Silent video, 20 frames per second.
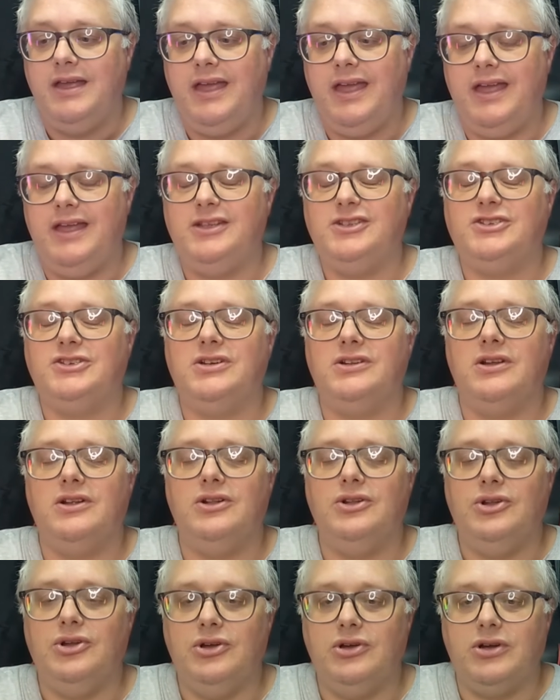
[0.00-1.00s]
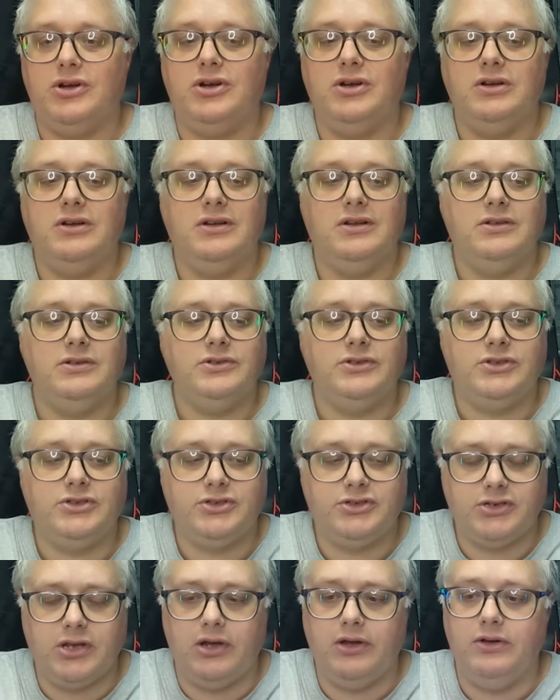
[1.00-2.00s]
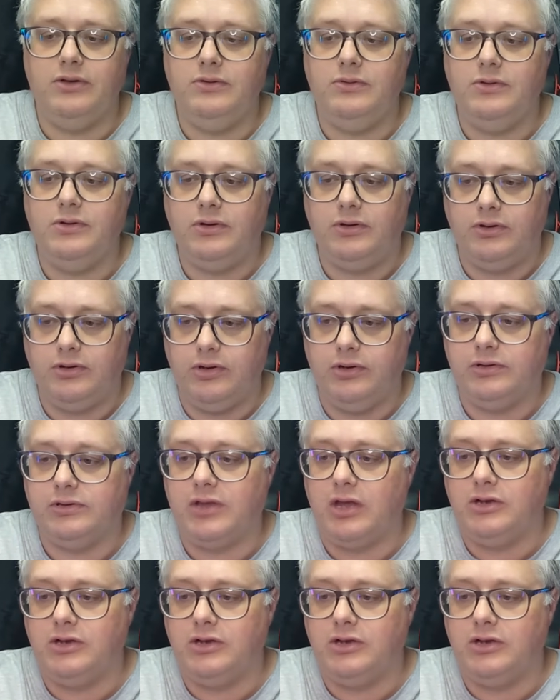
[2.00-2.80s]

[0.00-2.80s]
it is going to look so good.